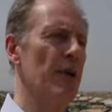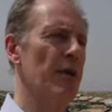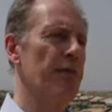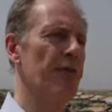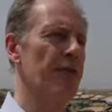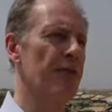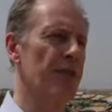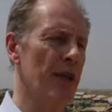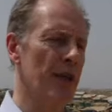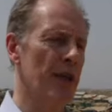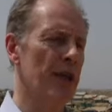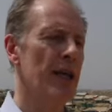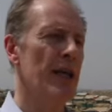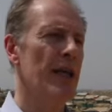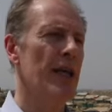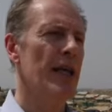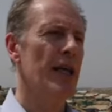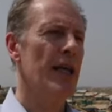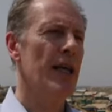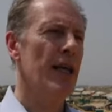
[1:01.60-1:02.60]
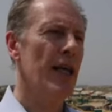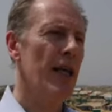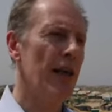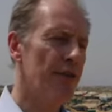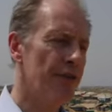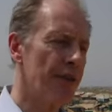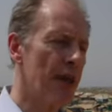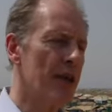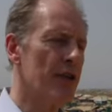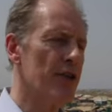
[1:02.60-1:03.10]
prophecy.
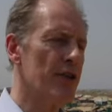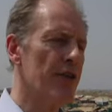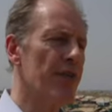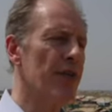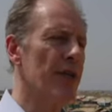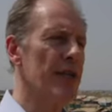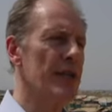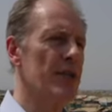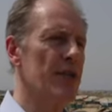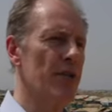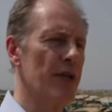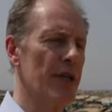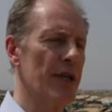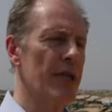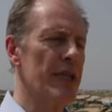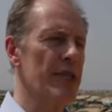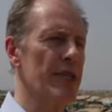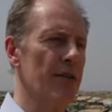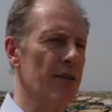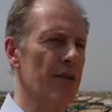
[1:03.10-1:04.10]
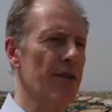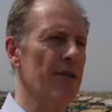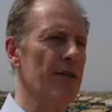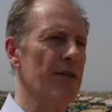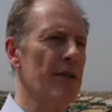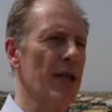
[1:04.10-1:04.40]
If they are driven into conditions